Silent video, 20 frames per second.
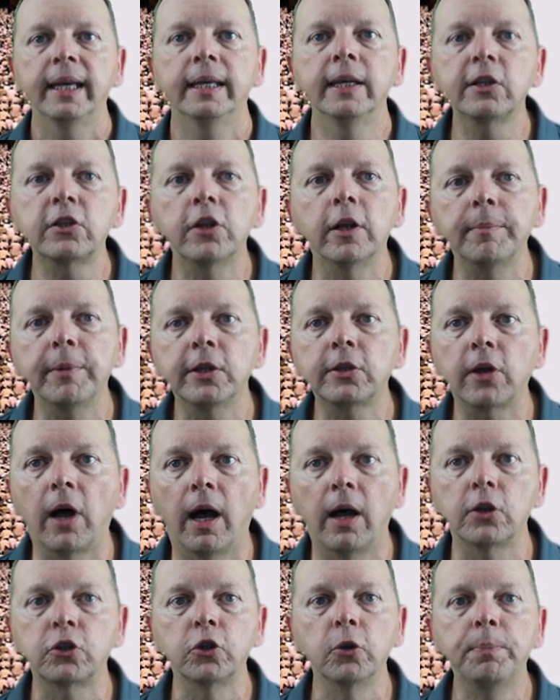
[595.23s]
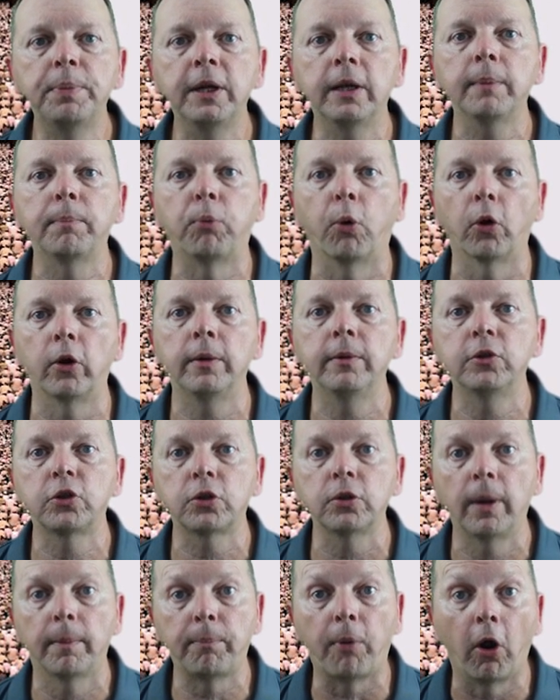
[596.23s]
Islam has also been an
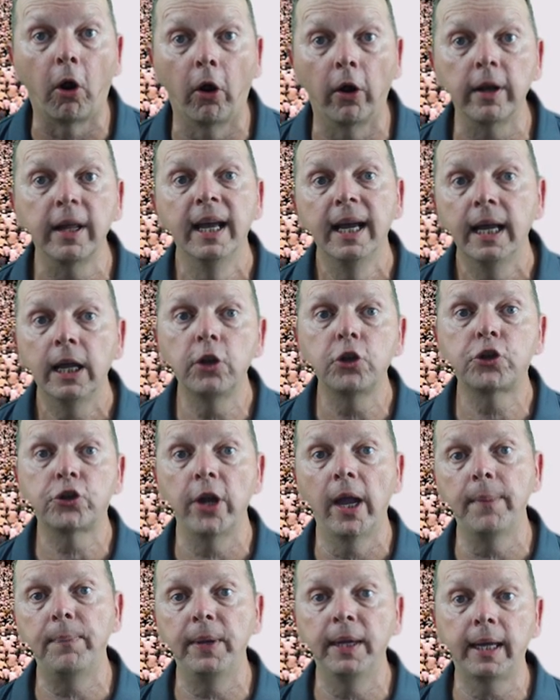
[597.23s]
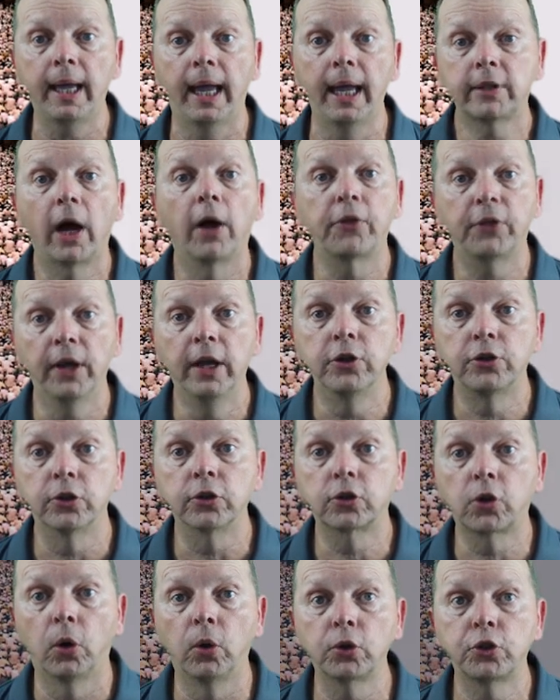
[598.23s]
important part in shaping South
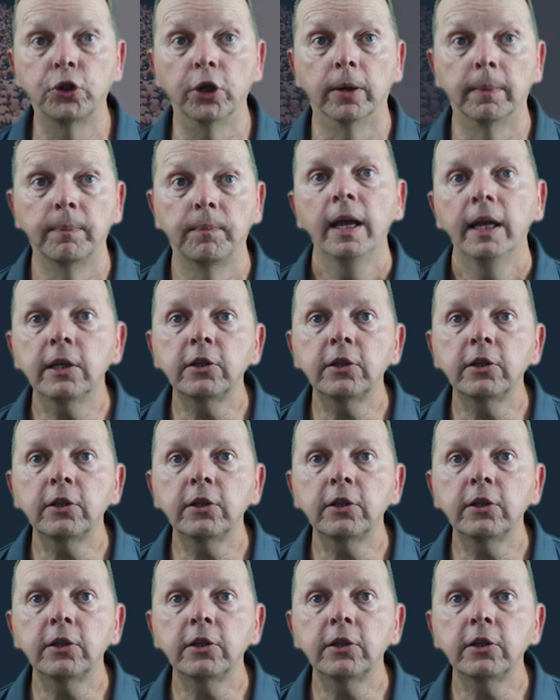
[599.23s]
Asia's culture.